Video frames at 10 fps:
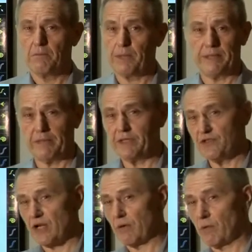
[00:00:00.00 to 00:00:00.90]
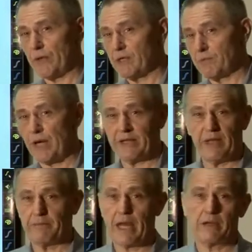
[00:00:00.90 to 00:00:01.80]
but in general, we could break
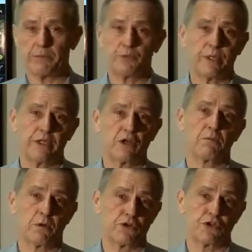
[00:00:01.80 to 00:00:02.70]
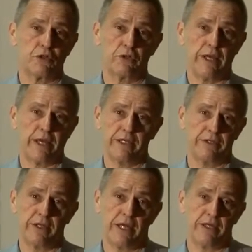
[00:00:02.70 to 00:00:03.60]
them down between commercial
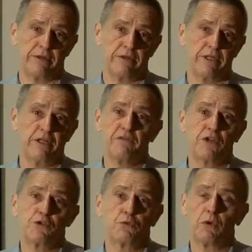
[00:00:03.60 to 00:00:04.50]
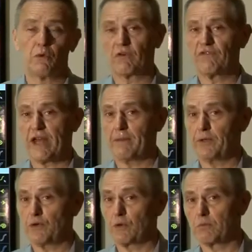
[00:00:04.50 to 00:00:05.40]
and individual or
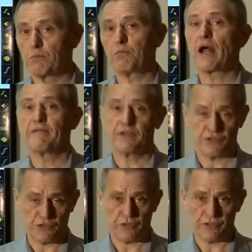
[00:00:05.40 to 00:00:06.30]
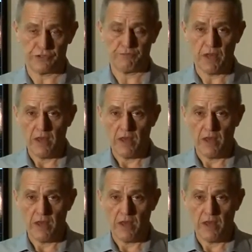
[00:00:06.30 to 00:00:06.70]
family or private insurance.